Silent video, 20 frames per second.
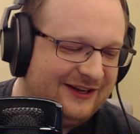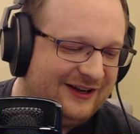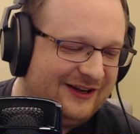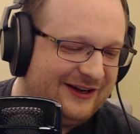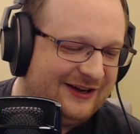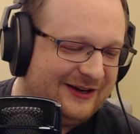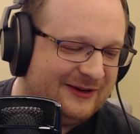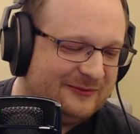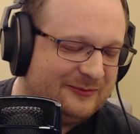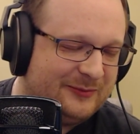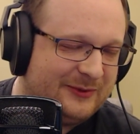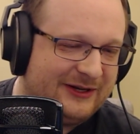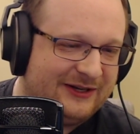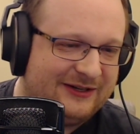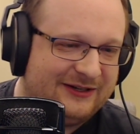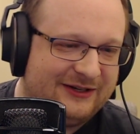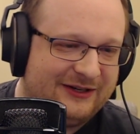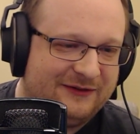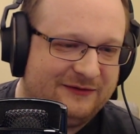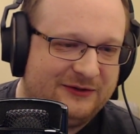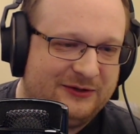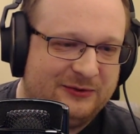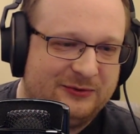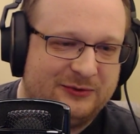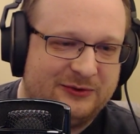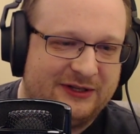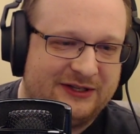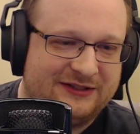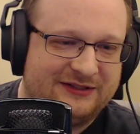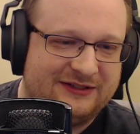Uh, but if you
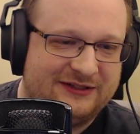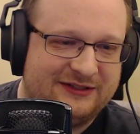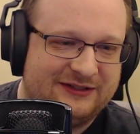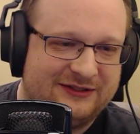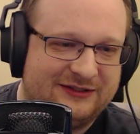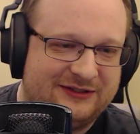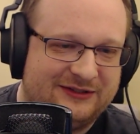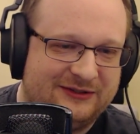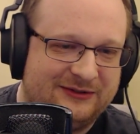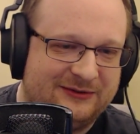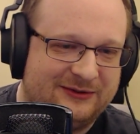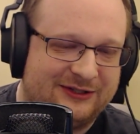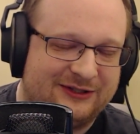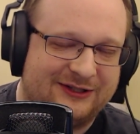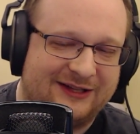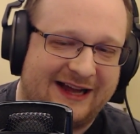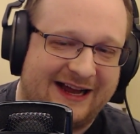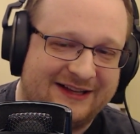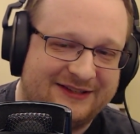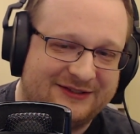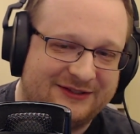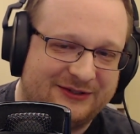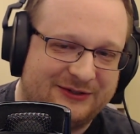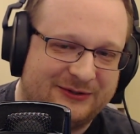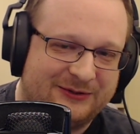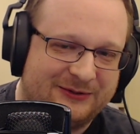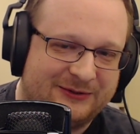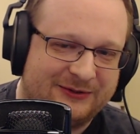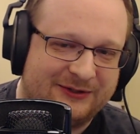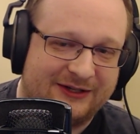listen to
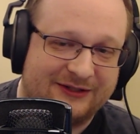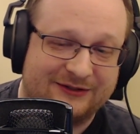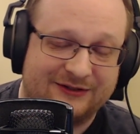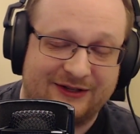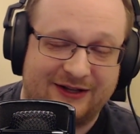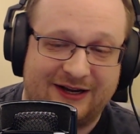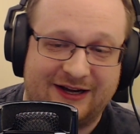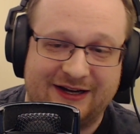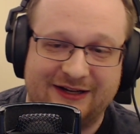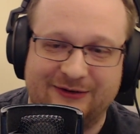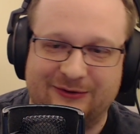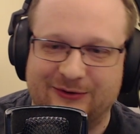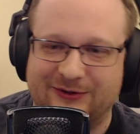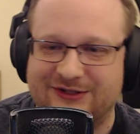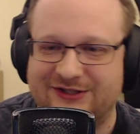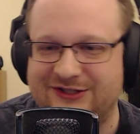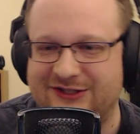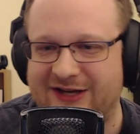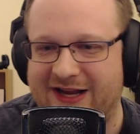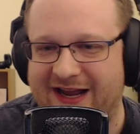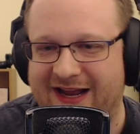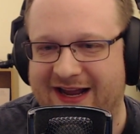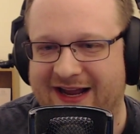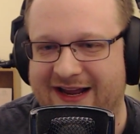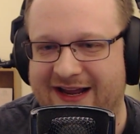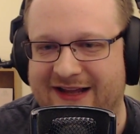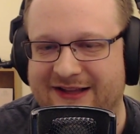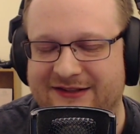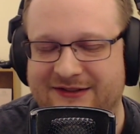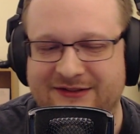classical a lot or
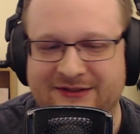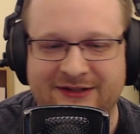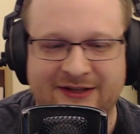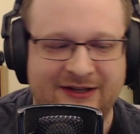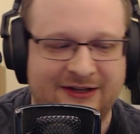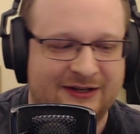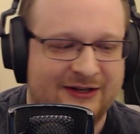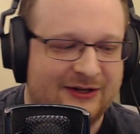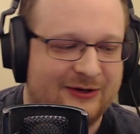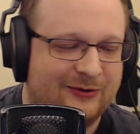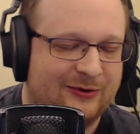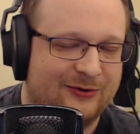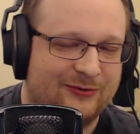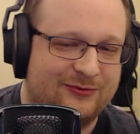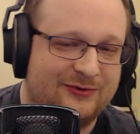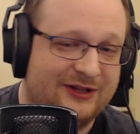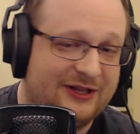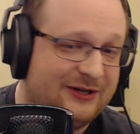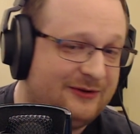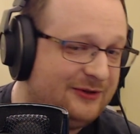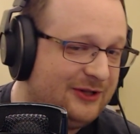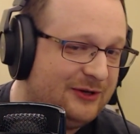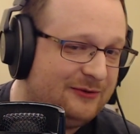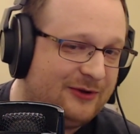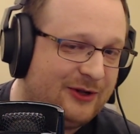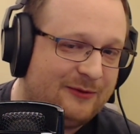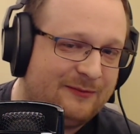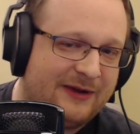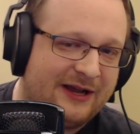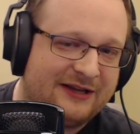jazz or really, really
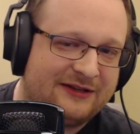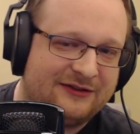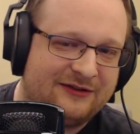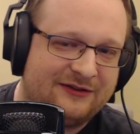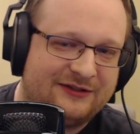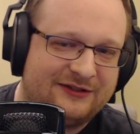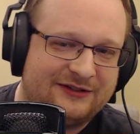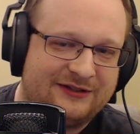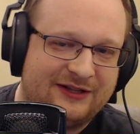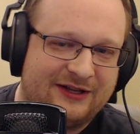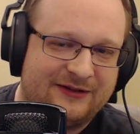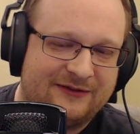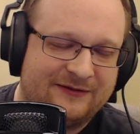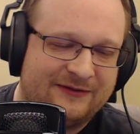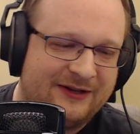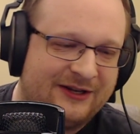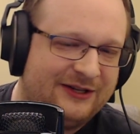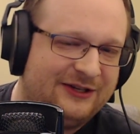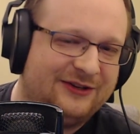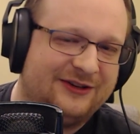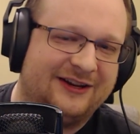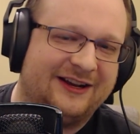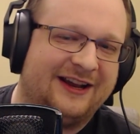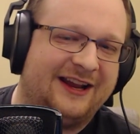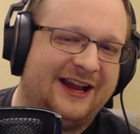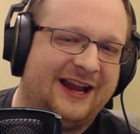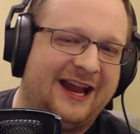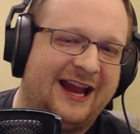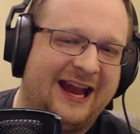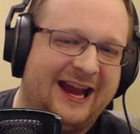well-mastered stuff, you're going
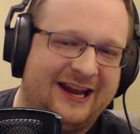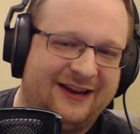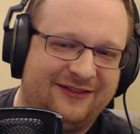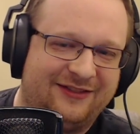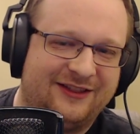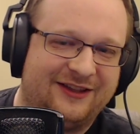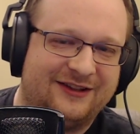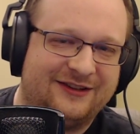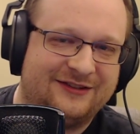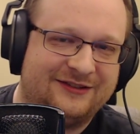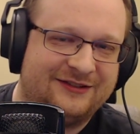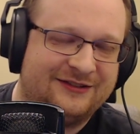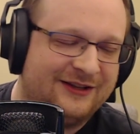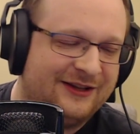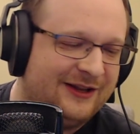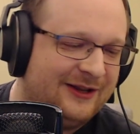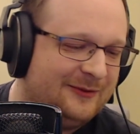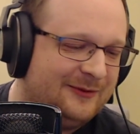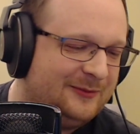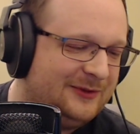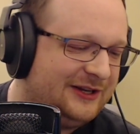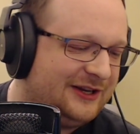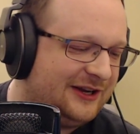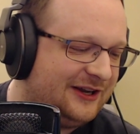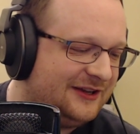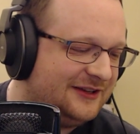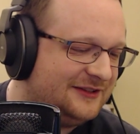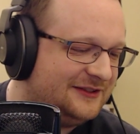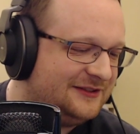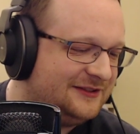to hate this
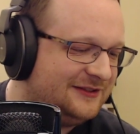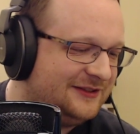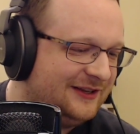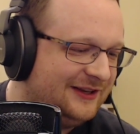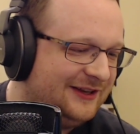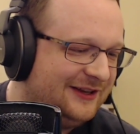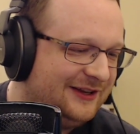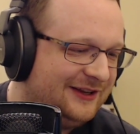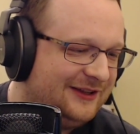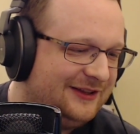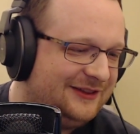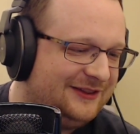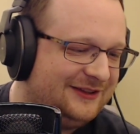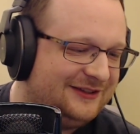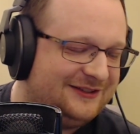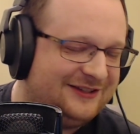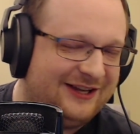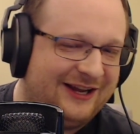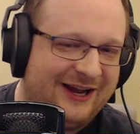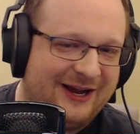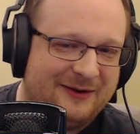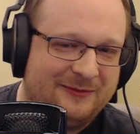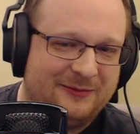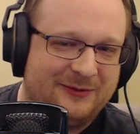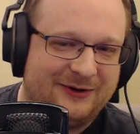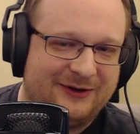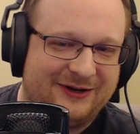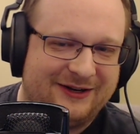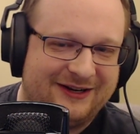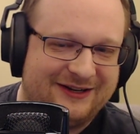because the
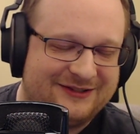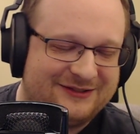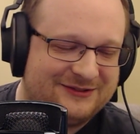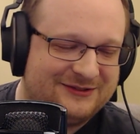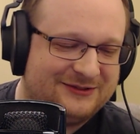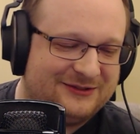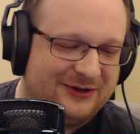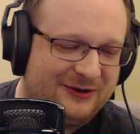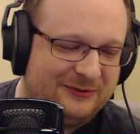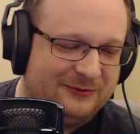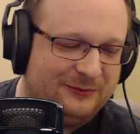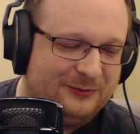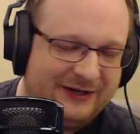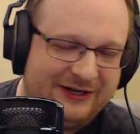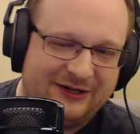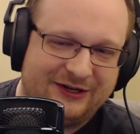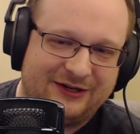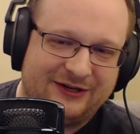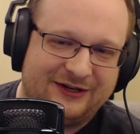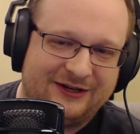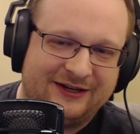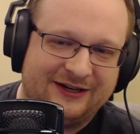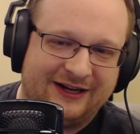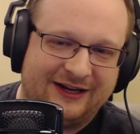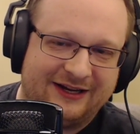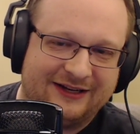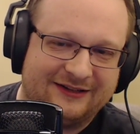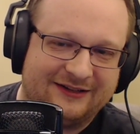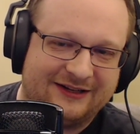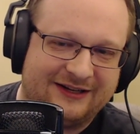timbre is so weird.
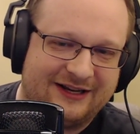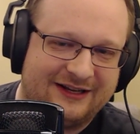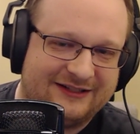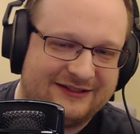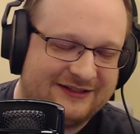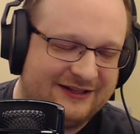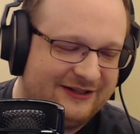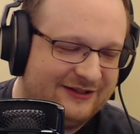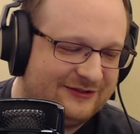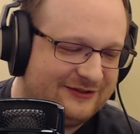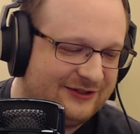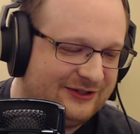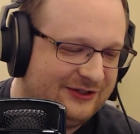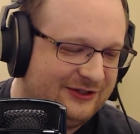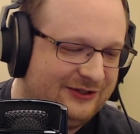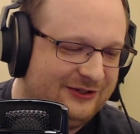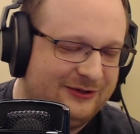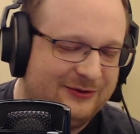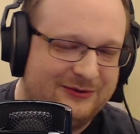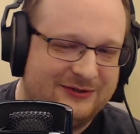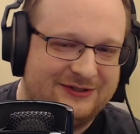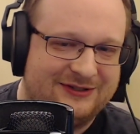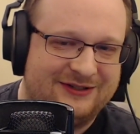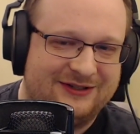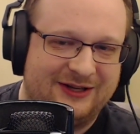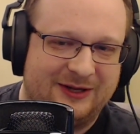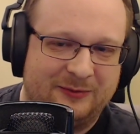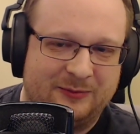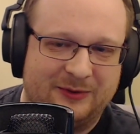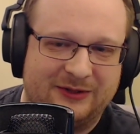And like I said, there's a huge
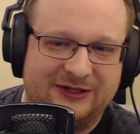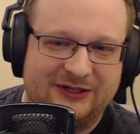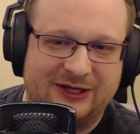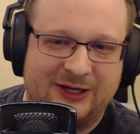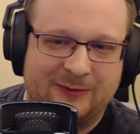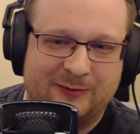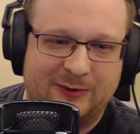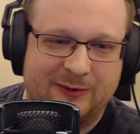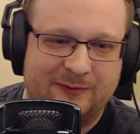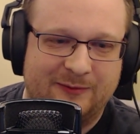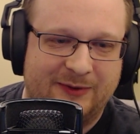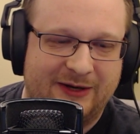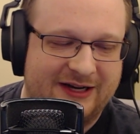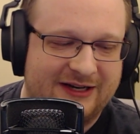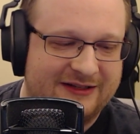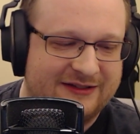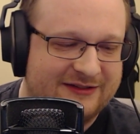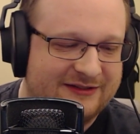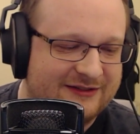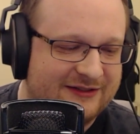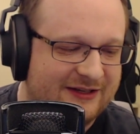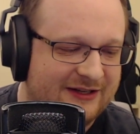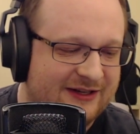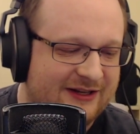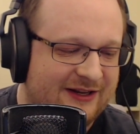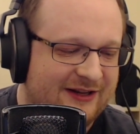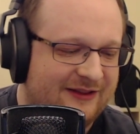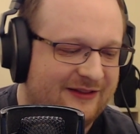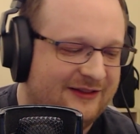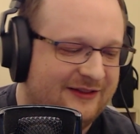dip in the upper bass
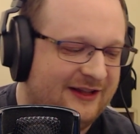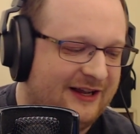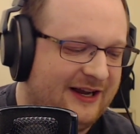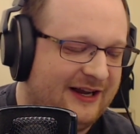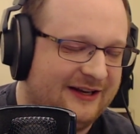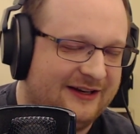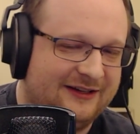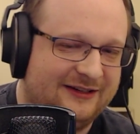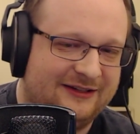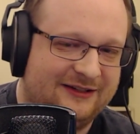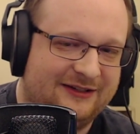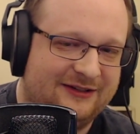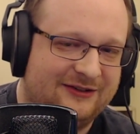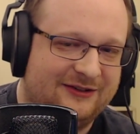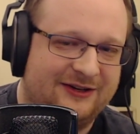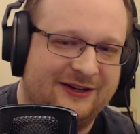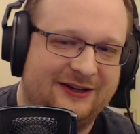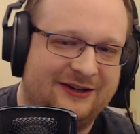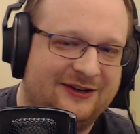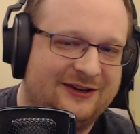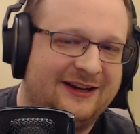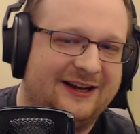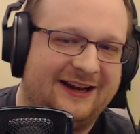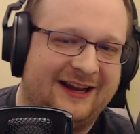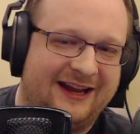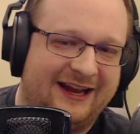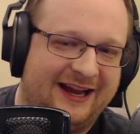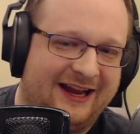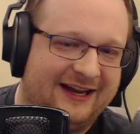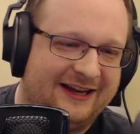that you're going to
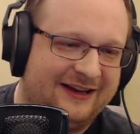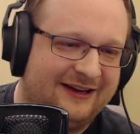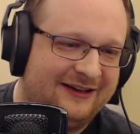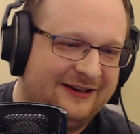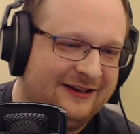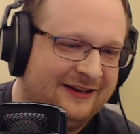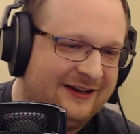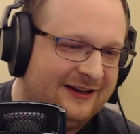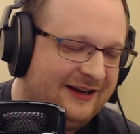hate it.